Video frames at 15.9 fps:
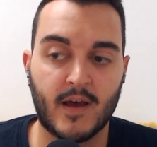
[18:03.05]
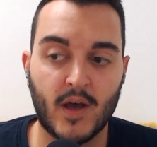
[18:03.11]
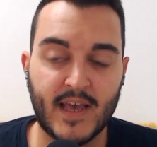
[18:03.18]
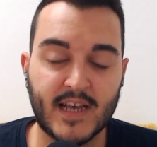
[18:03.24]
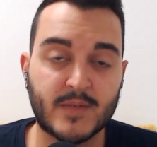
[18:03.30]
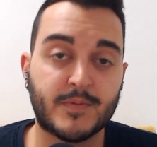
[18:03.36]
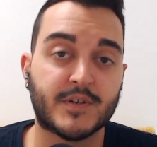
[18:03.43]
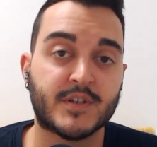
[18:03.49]

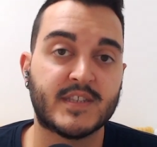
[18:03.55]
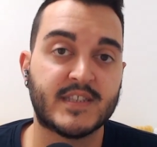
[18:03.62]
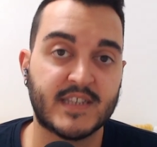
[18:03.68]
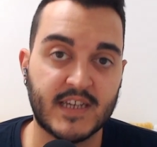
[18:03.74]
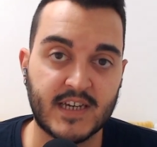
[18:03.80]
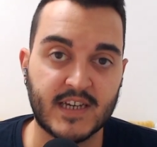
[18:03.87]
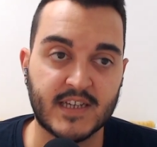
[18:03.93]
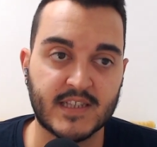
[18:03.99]
experts
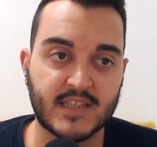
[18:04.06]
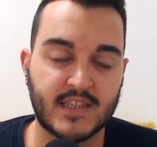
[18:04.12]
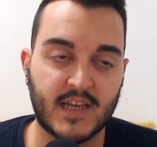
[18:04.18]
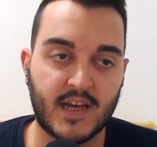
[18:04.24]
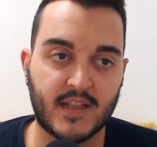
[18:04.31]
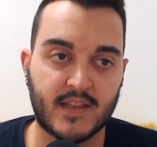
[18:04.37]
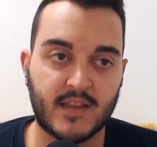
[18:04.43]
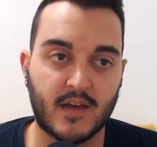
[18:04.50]
says
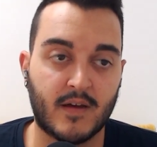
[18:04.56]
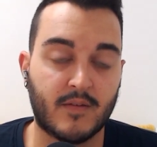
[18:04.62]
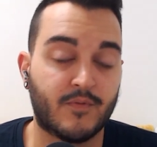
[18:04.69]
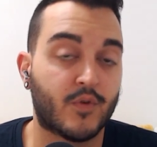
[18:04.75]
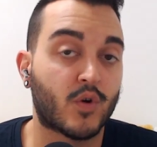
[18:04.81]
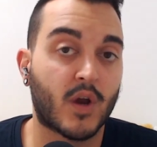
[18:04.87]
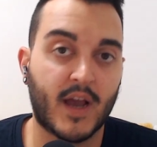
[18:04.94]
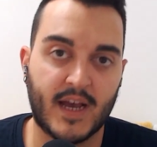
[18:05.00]
that and
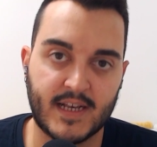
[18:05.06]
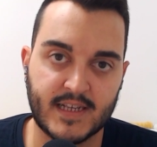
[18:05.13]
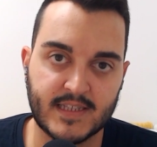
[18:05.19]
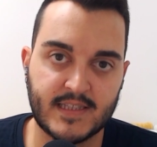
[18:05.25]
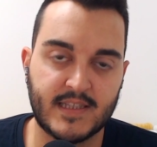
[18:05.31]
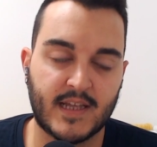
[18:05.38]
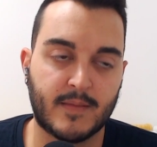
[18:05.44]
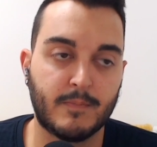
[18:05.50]

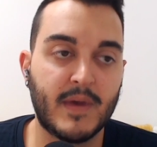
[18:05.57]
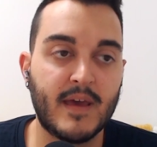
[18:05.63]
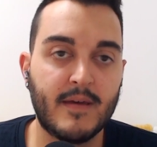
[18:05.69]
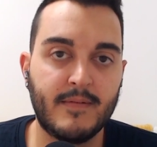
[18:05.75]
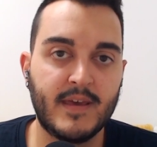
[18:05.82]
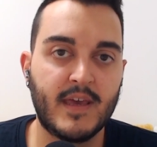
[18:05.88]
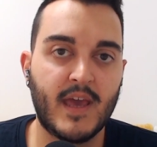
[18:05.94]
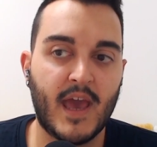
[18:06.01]
forecast that
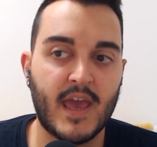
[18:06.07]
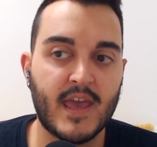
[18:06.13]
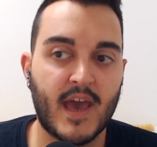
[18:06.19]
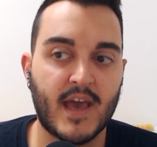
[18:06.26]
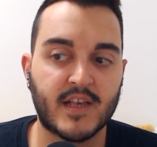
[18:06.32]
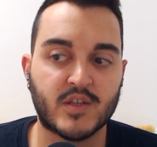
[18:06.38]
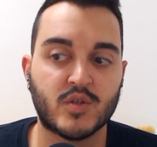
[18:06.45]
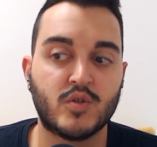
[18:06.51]
maybe
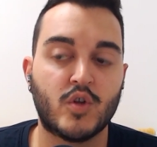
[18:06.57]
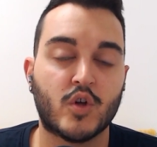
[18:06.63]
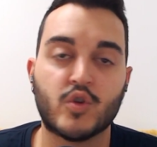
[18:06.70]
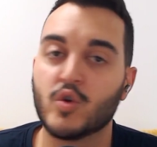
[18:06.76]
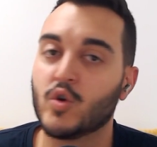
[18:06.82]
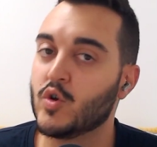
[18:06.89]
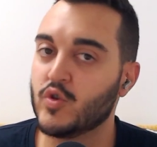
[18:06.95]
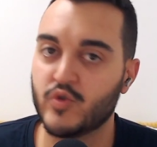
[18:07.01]
AI is
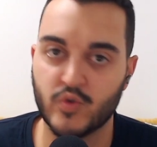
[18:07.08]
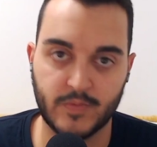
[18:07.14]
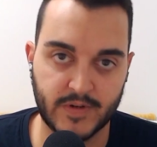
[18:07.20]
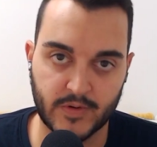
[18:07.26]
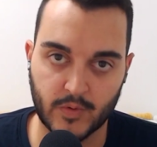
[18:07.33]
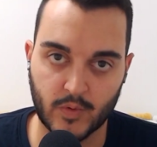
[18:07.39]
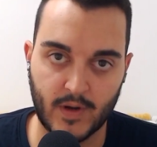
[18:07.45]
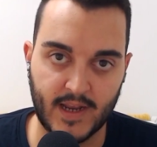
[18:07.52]
not going to be
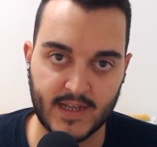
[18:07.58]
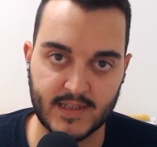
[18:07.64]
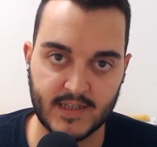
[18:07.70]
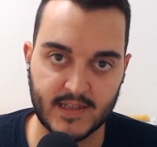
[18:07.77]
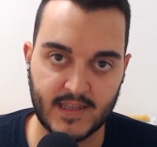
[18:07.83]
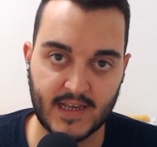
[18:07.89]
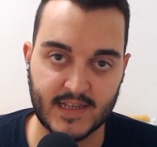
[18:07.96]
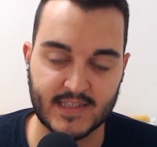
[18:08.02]

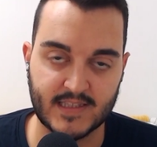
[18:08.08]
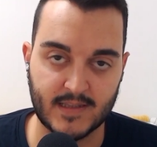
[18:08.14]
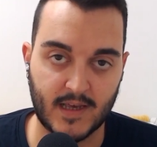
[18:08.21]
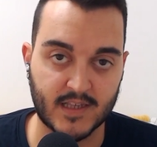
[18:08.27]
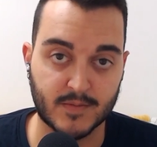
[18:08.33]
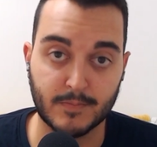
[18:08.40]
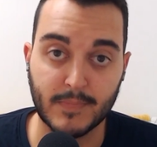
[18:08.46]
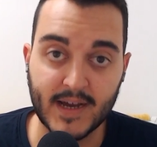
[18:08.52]
regulated
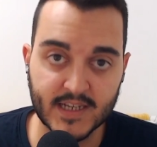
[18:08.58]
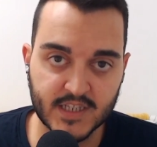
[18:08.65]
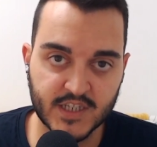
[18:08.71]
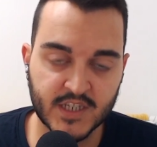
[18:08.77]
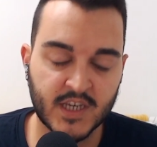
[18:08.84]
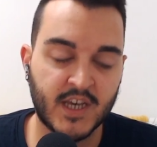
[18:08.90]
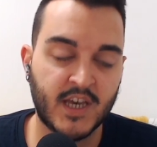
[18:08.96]
as much,